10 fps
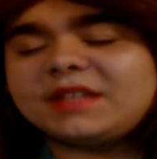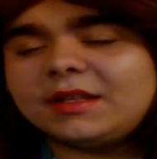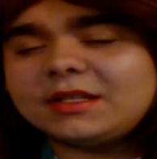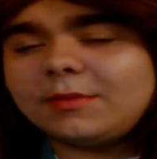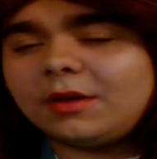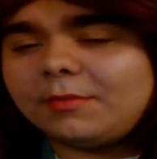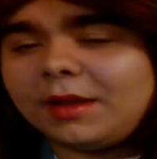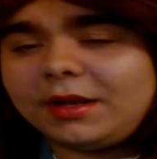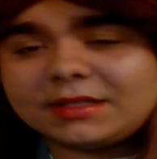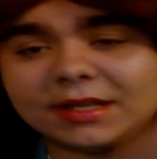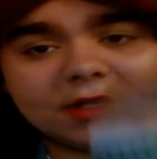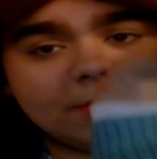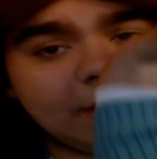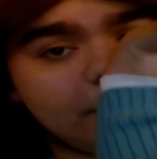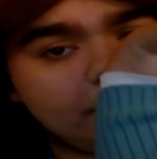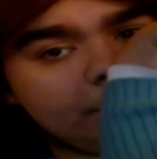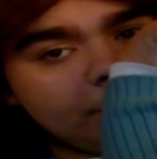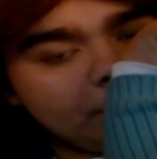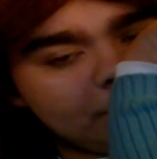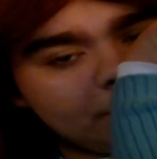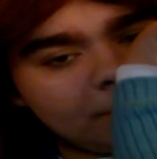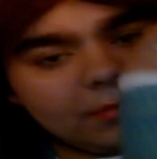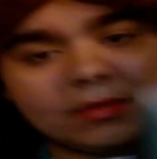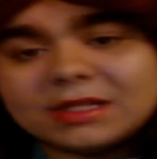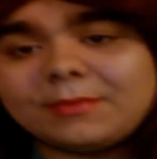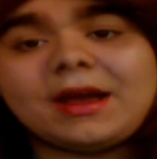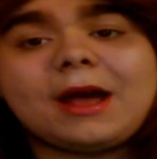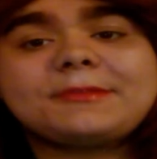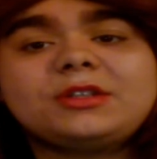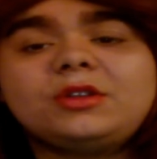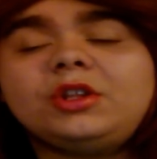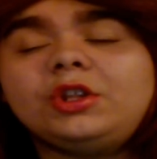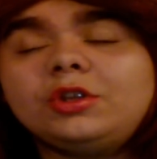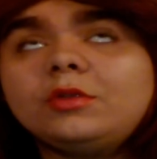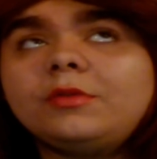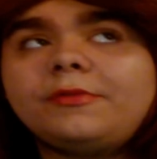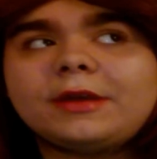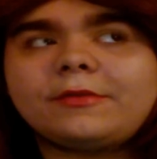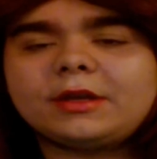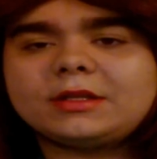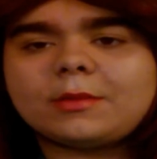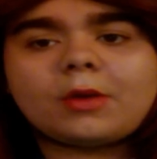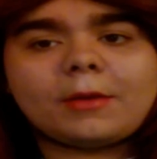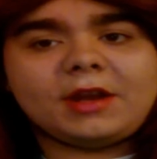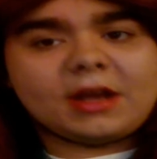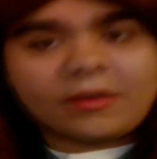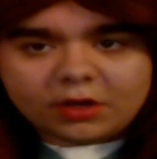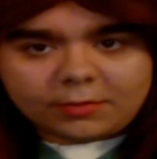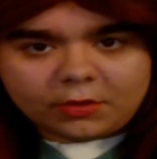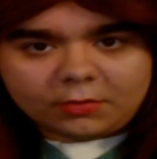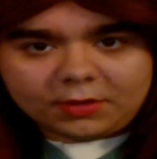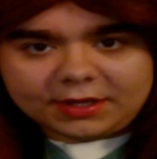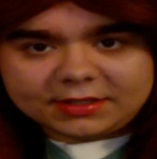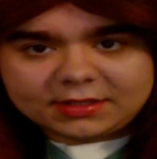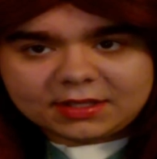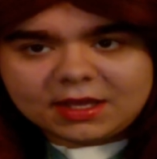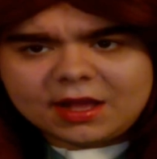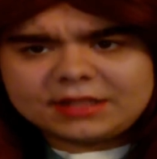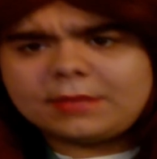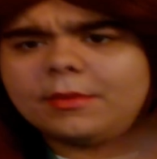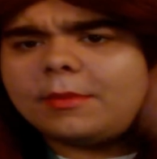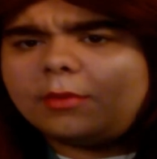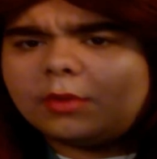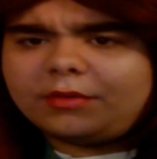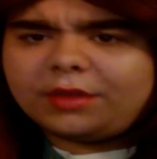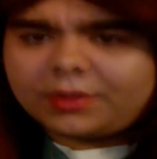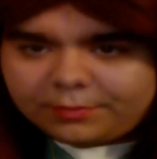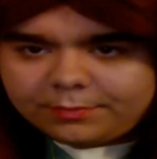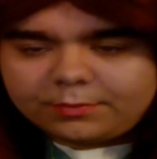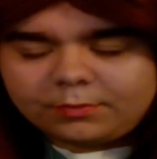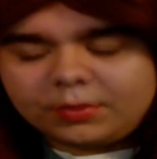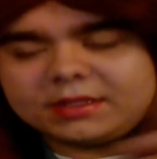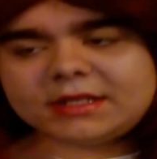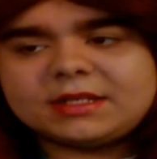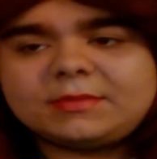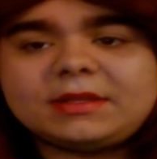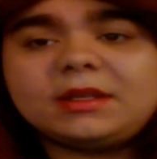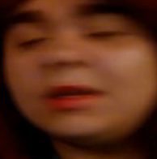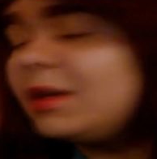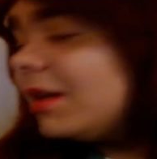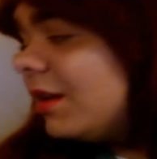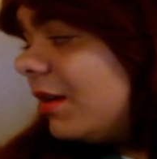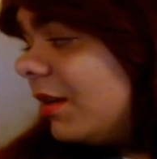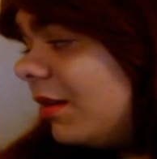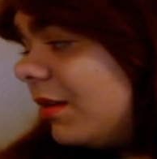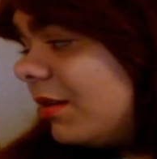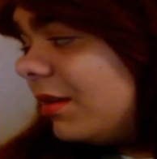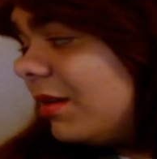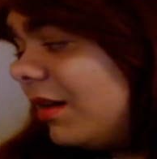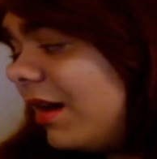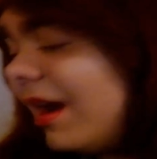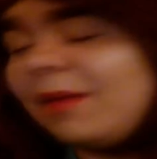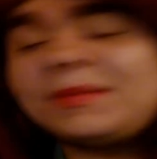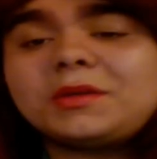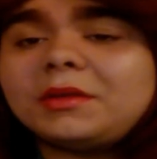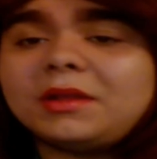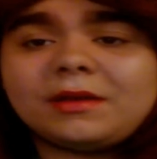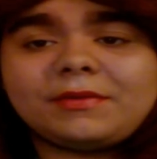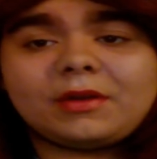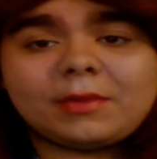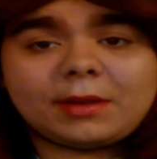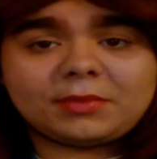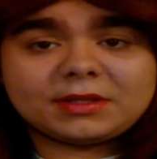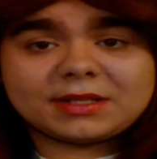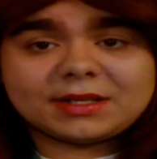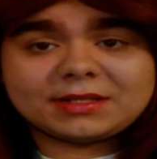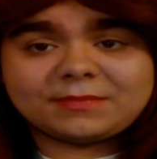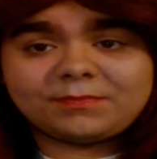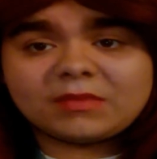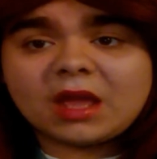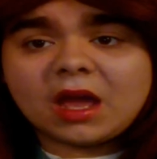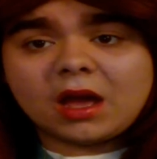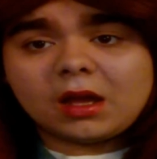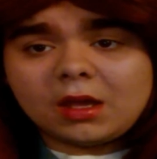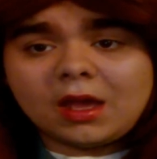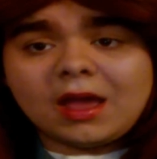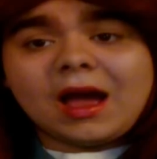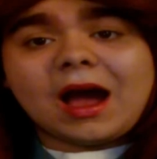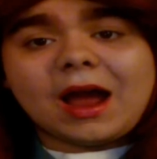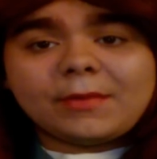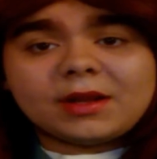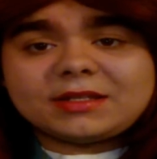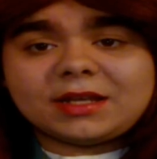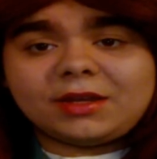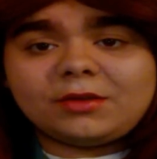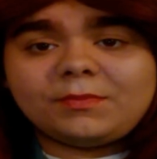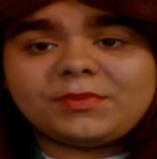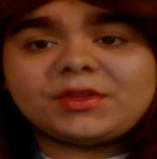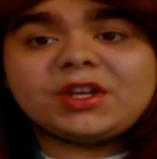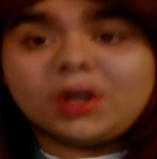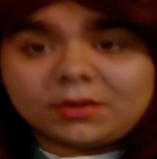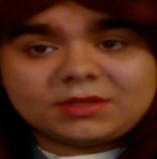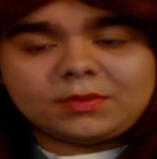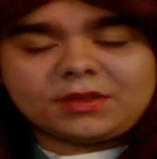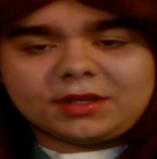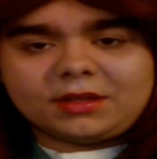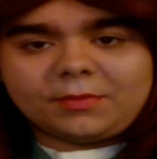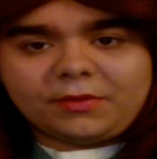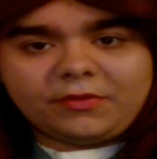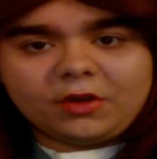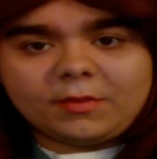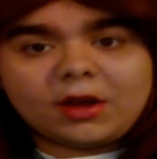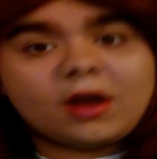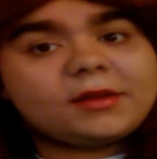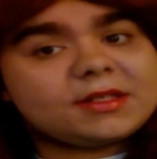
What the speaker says: I've said this about many scents, but some of my absolute new favorites, probably never gonna be replaced, except maybe one of the other princesses, but I absolutely love Vera Wang Princess. I'm gonna tell you the notes within the perfume, and I